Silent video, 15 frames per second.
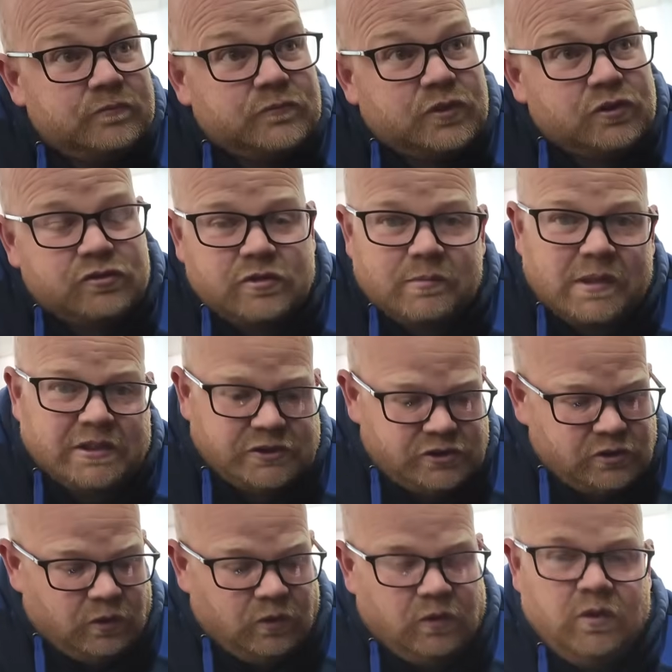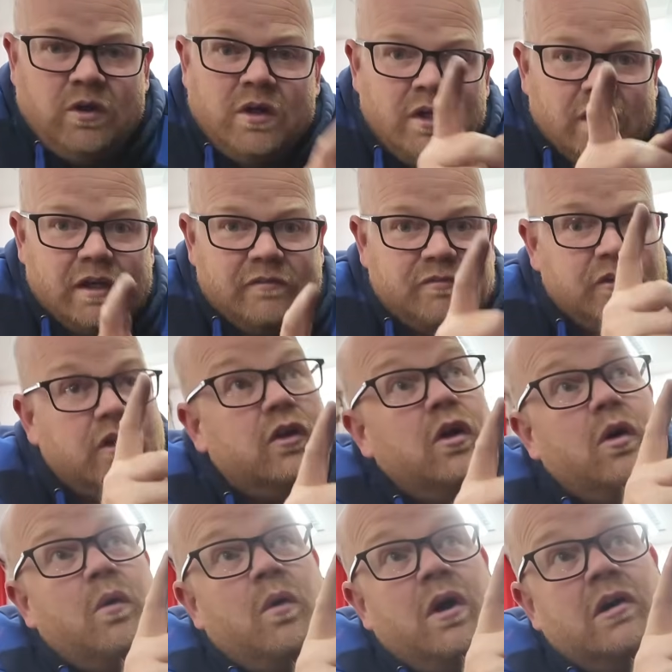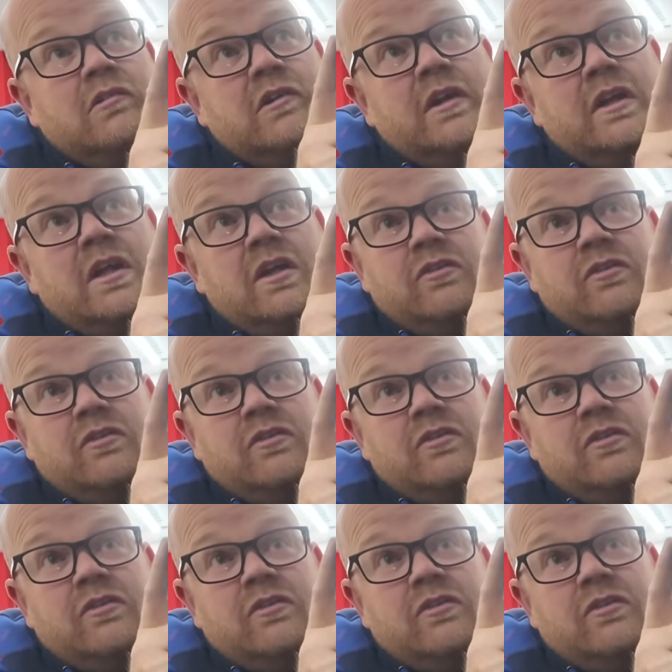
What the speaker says: just to make sure if the clock wiring